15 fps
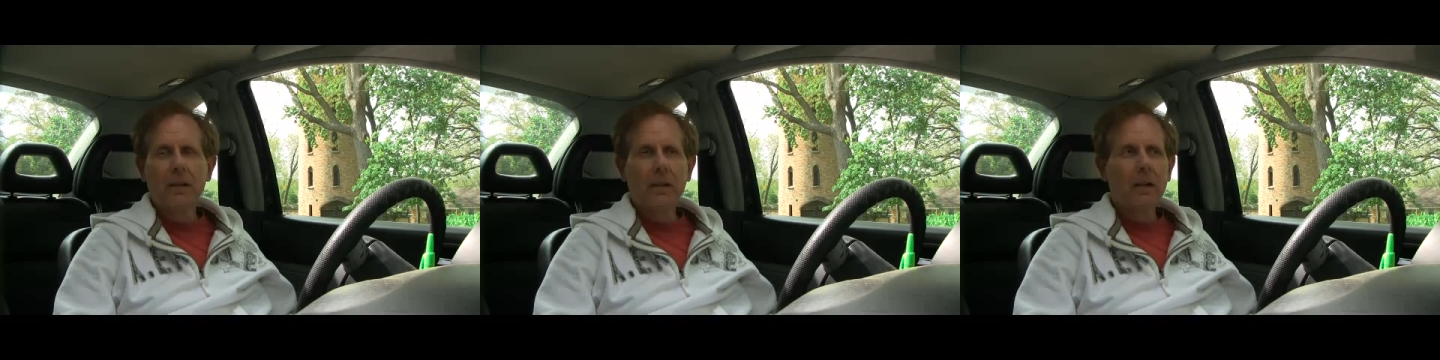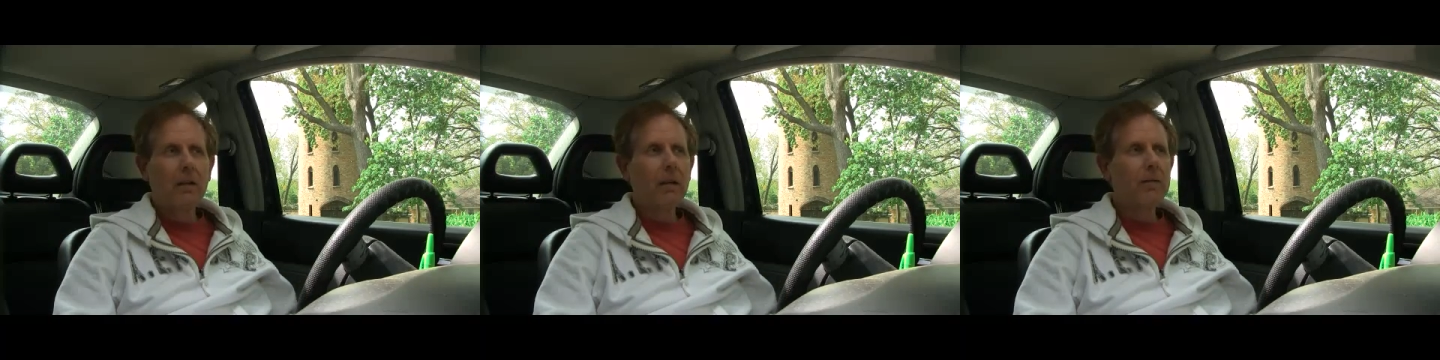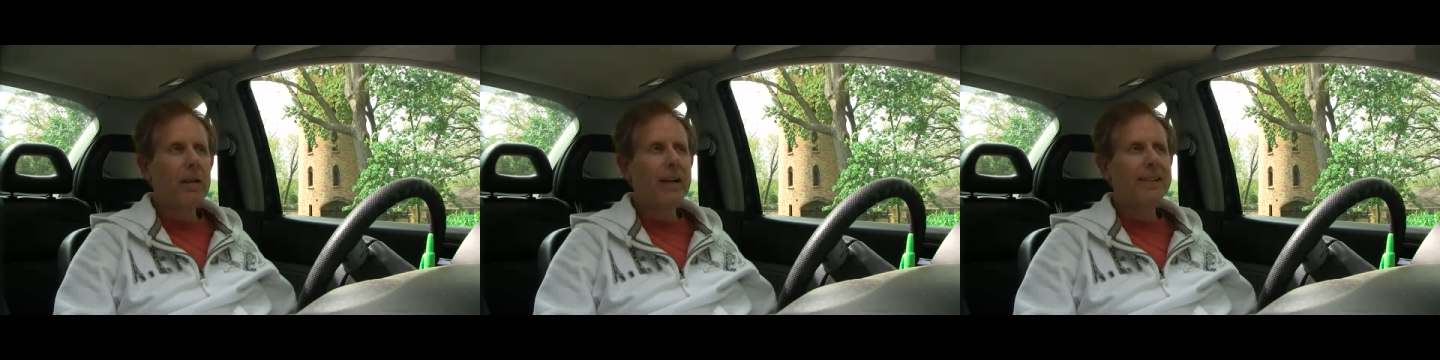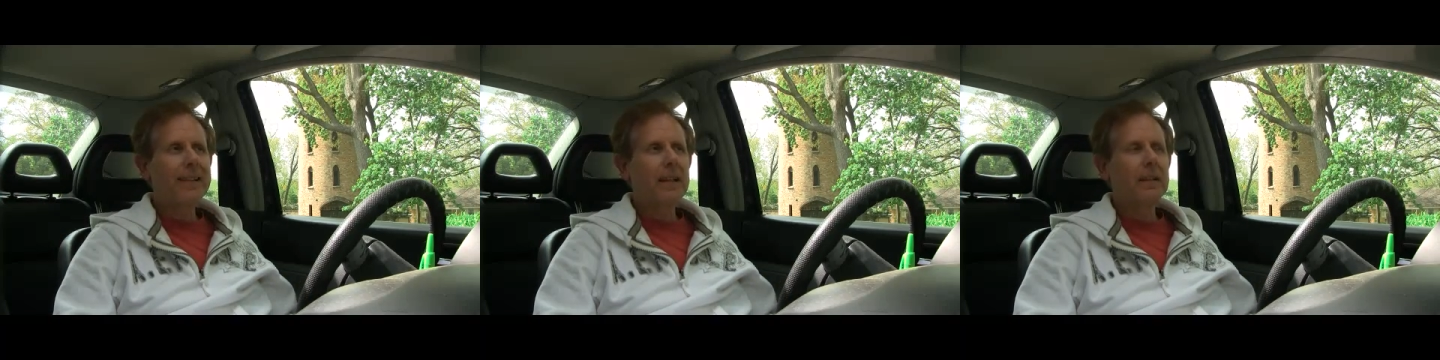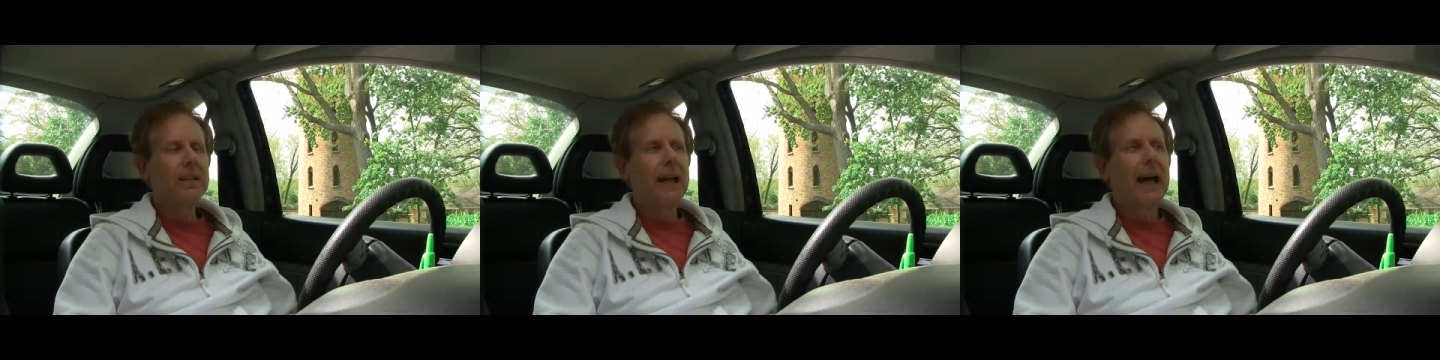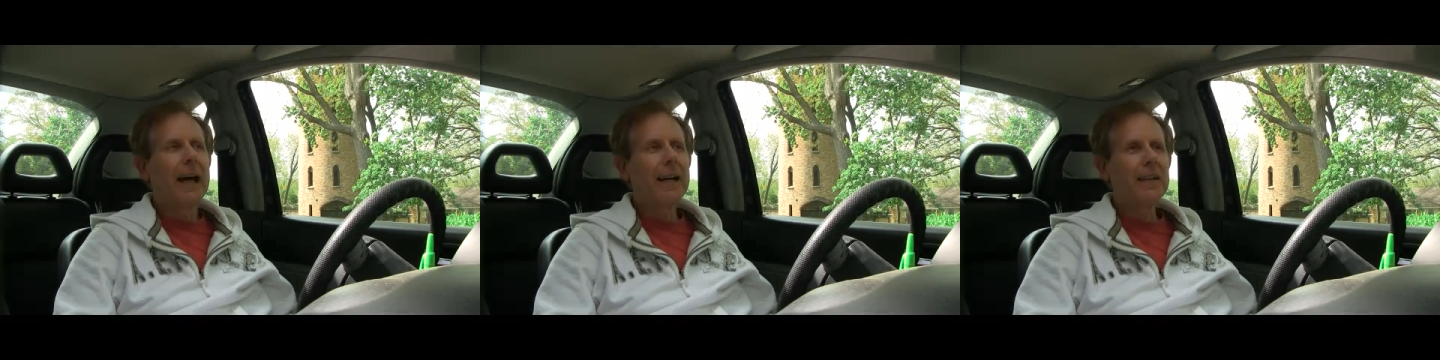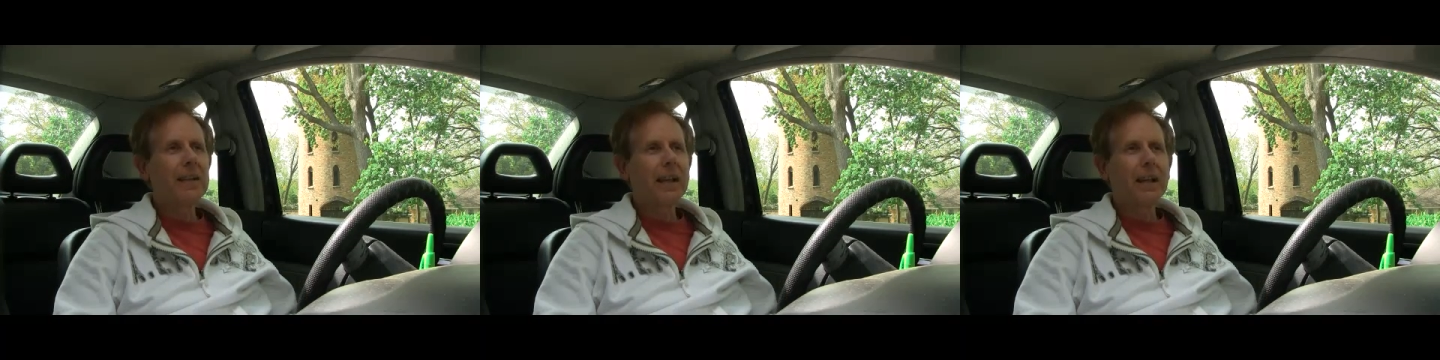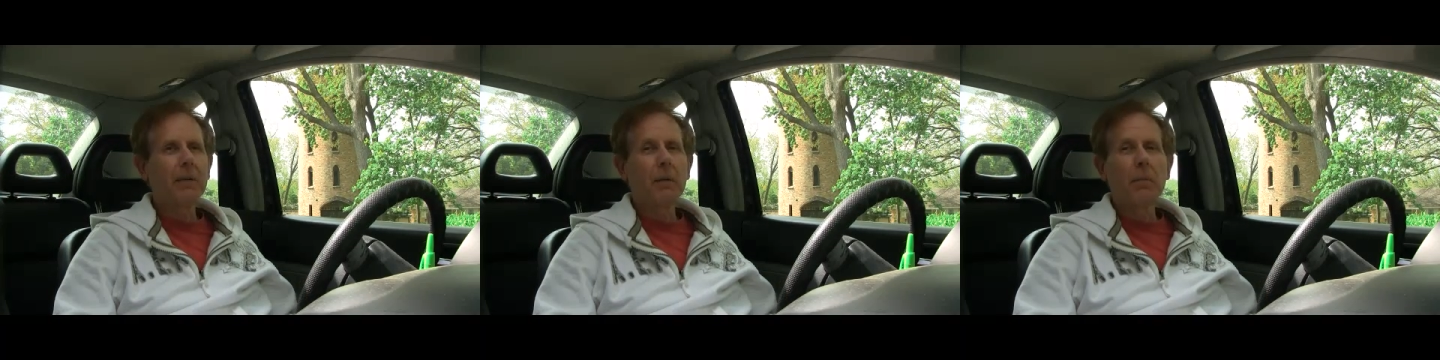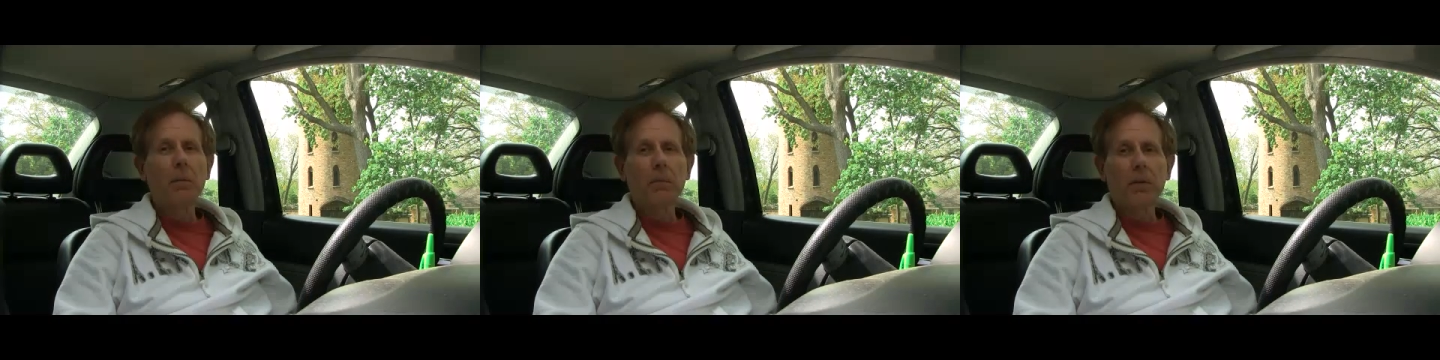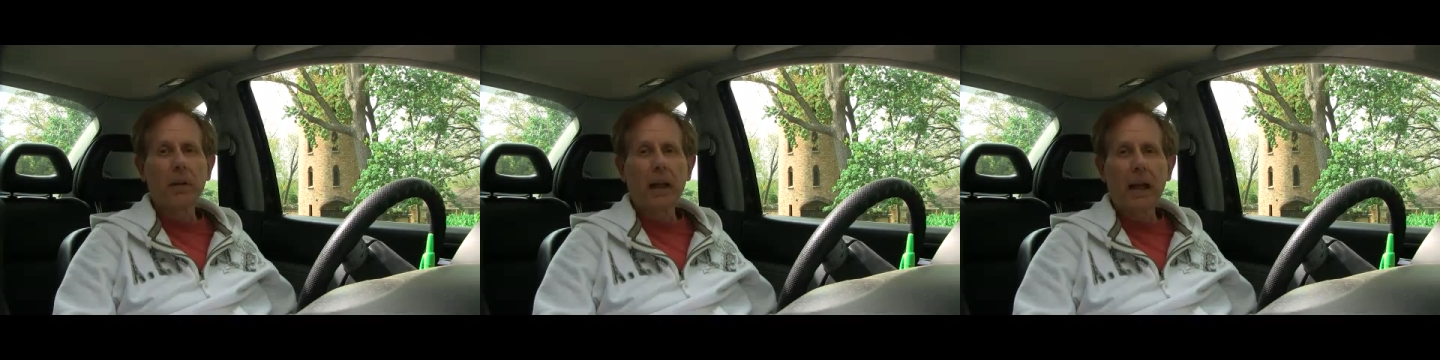You know, if I tell lies, I got to
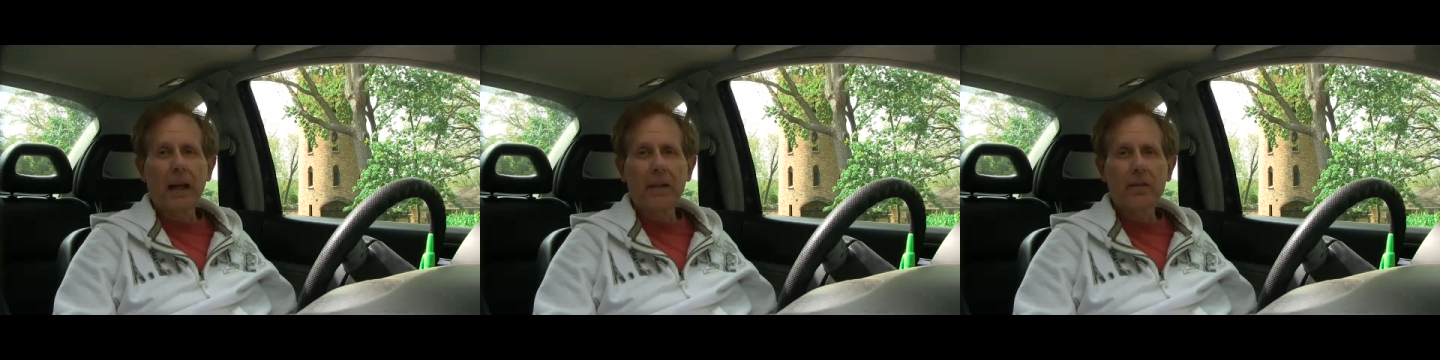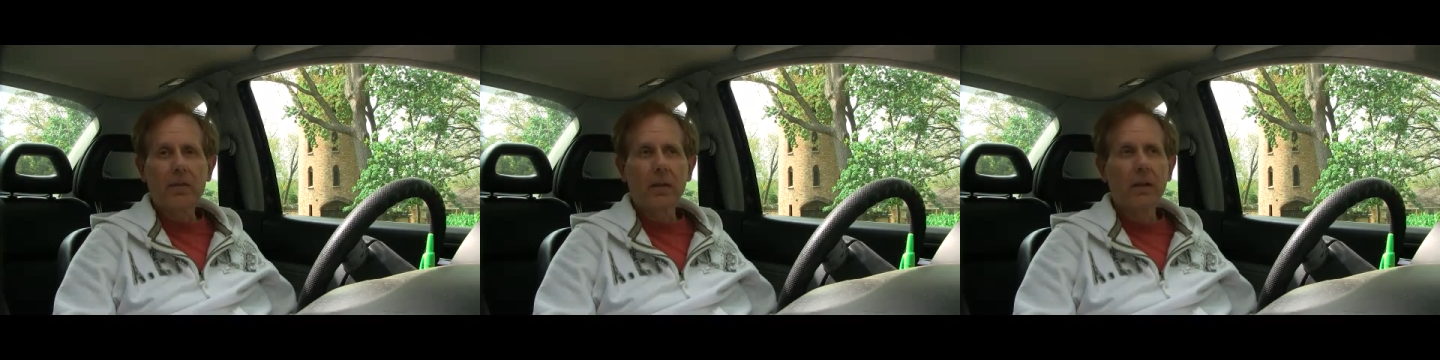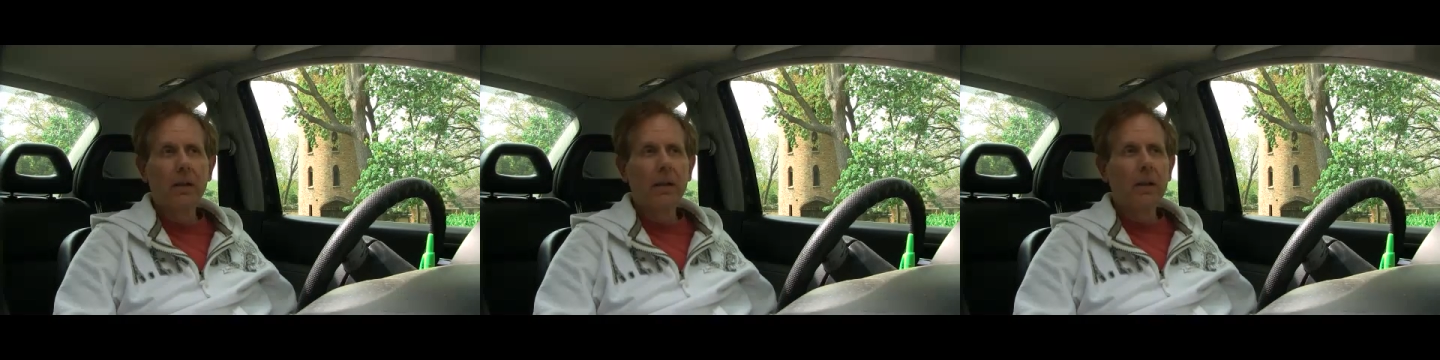remember the lies.